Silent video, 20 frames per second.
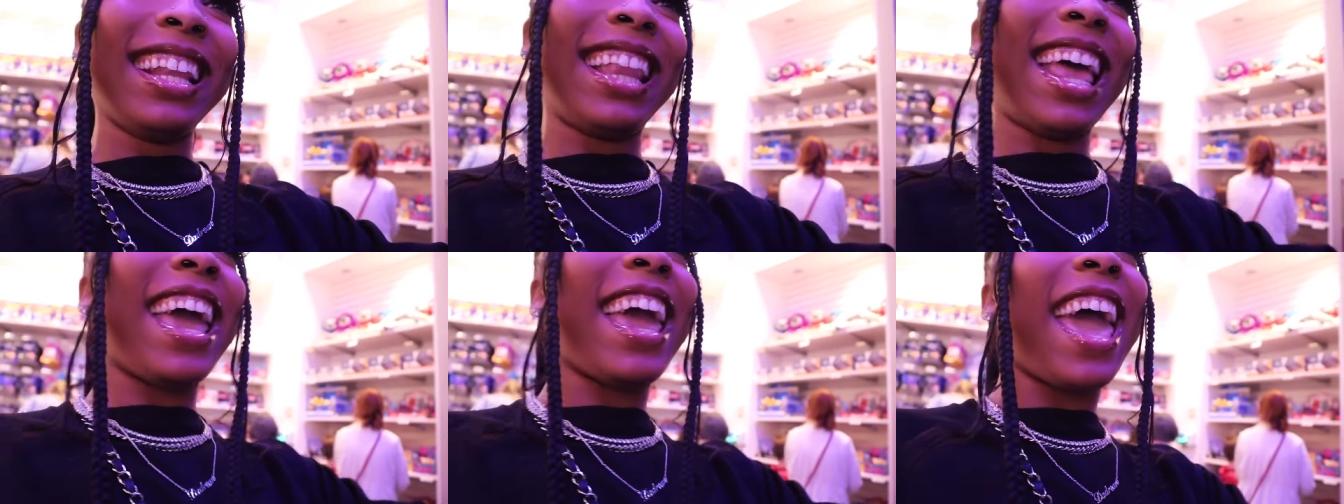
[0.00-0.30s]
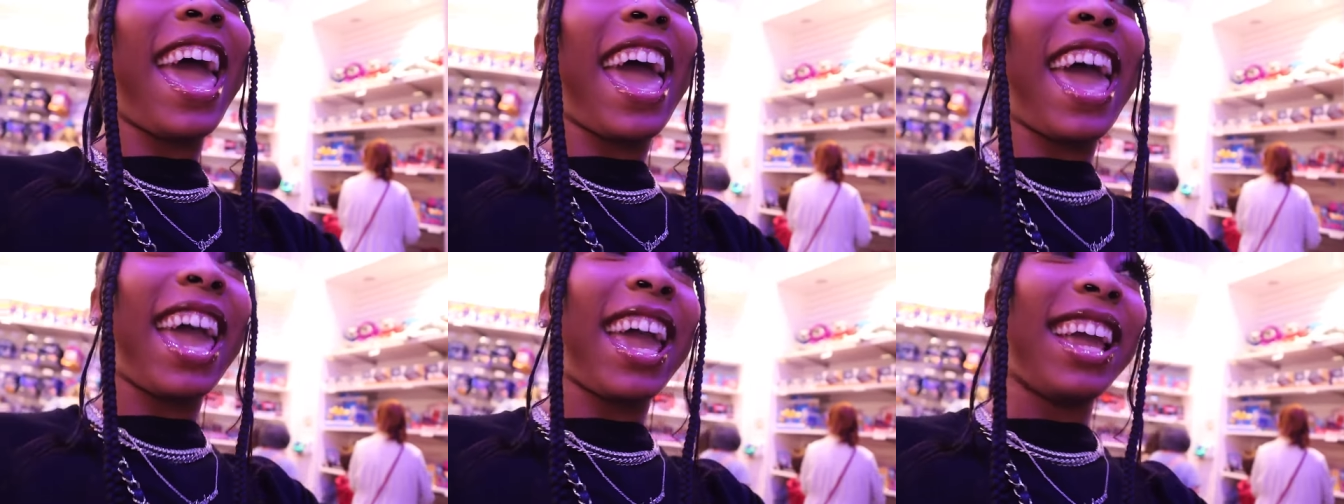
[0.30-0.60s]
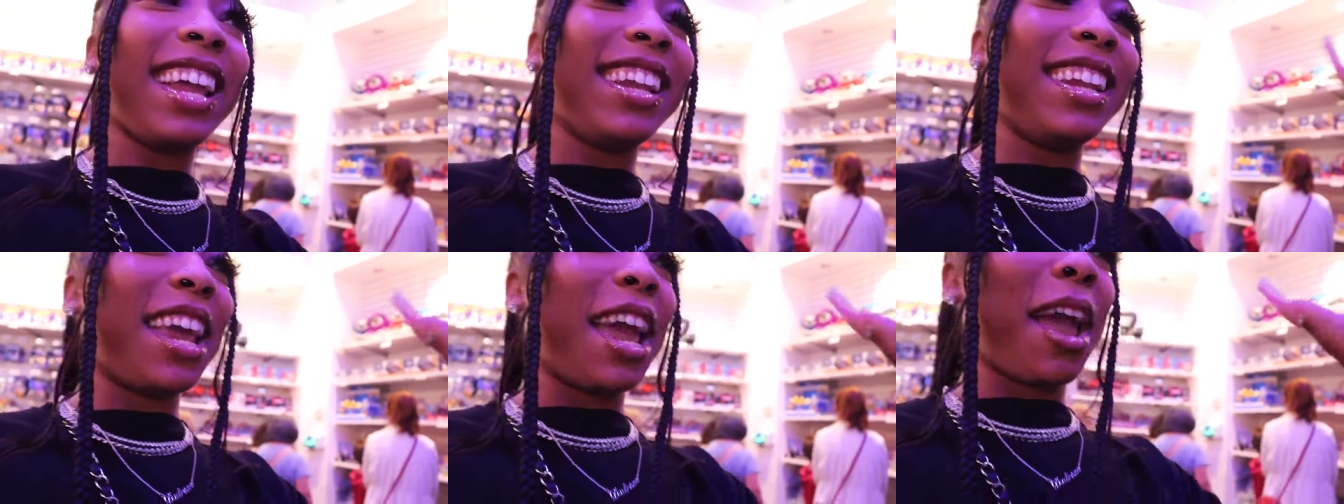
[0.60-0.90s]
They
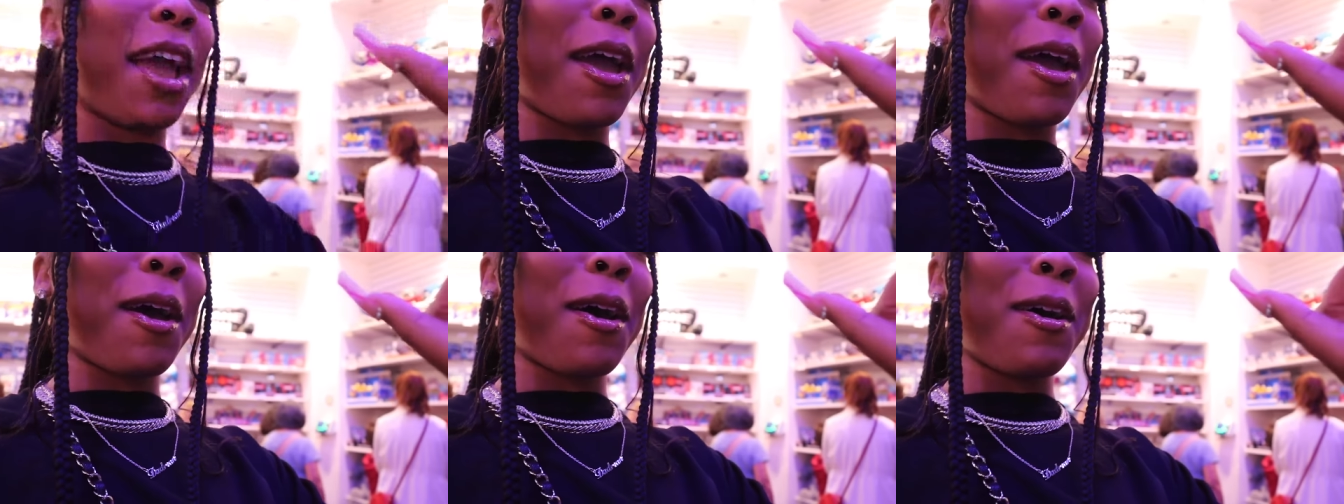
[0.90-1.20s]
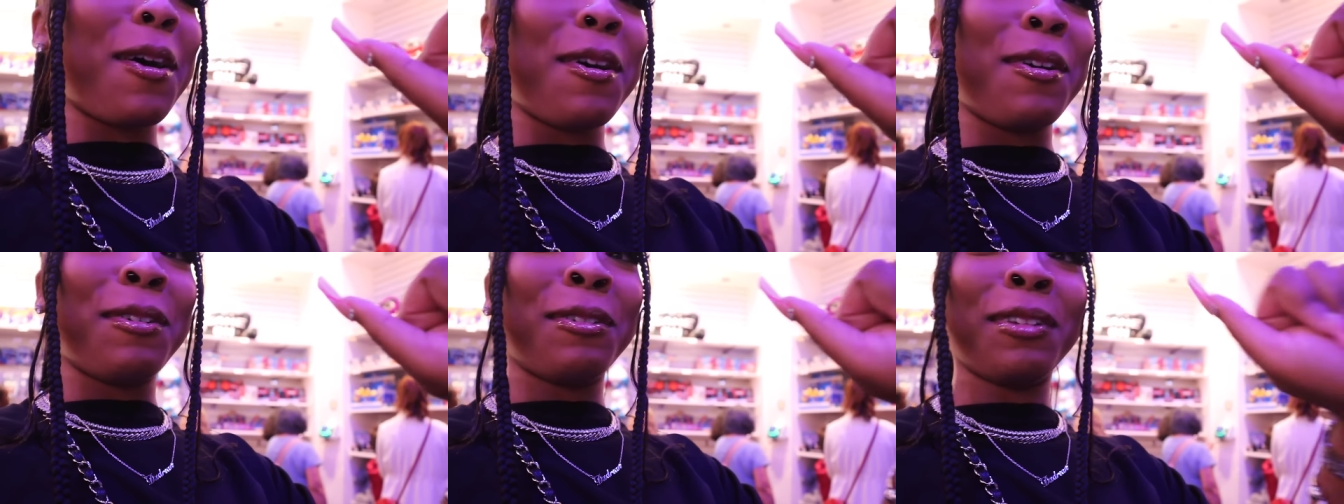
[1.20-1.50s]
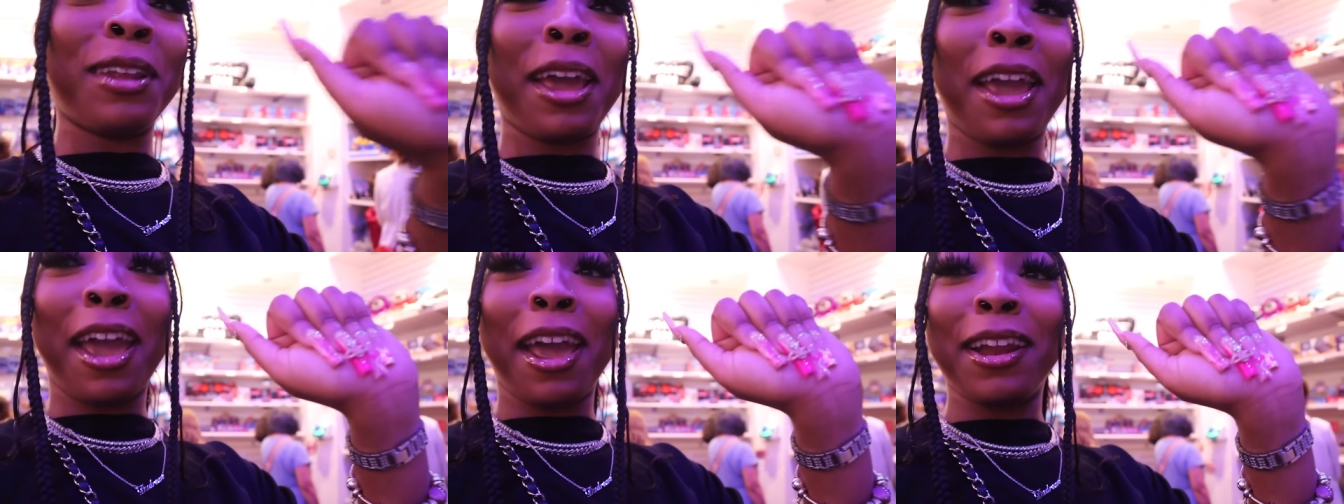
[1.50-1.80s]
ate
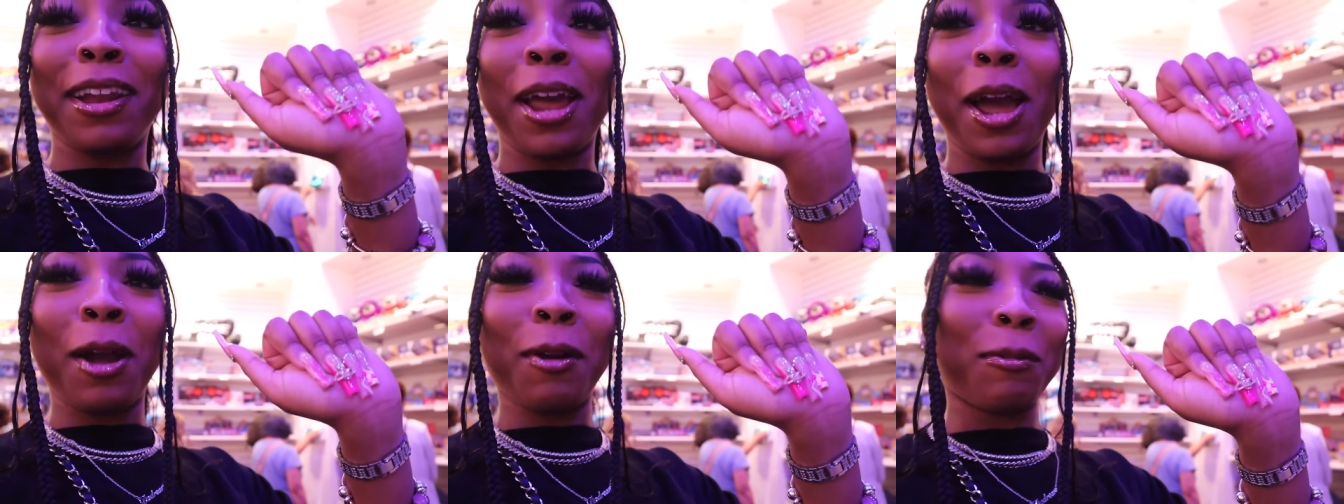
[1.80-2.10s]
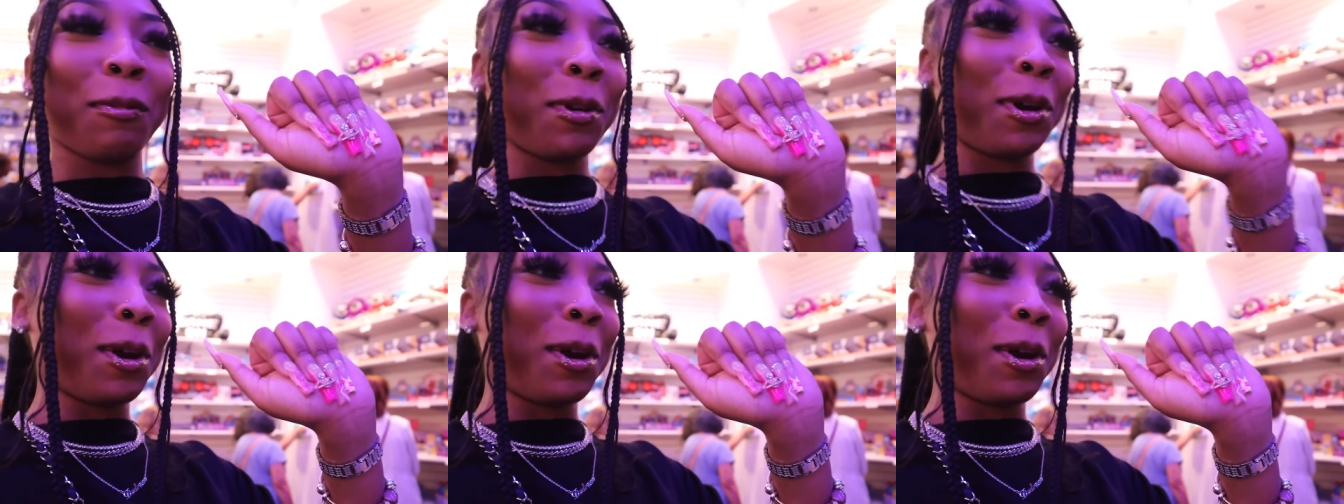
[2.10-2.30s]
down. They ate down